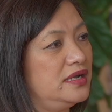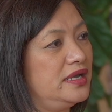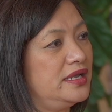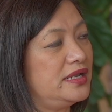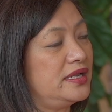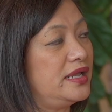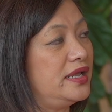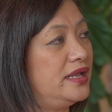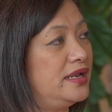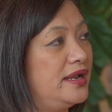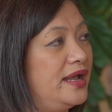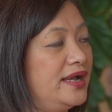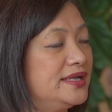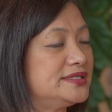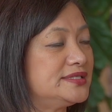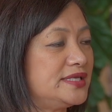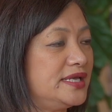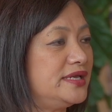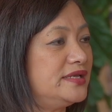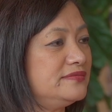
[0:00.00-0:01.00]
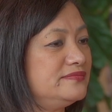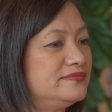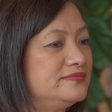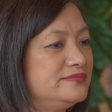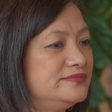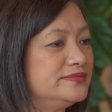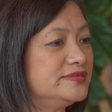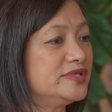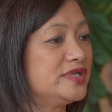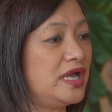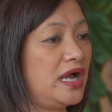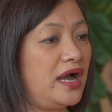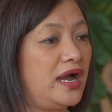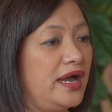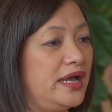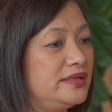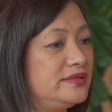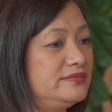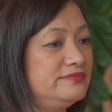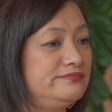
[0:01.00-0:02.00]
And then I said,
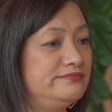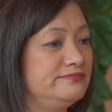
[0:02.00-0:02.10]
"God,